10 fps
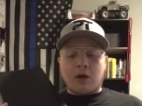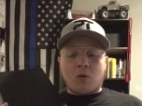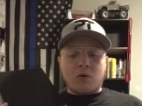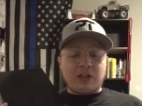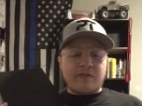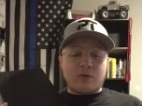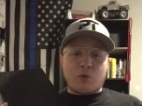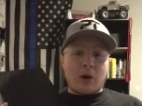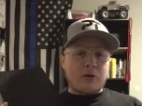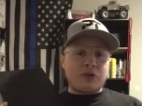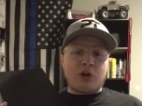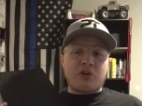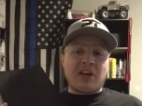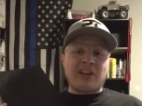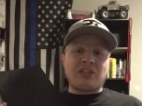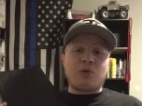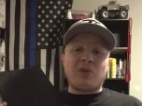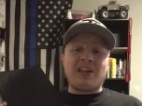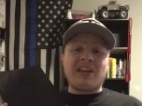or even throughout church history.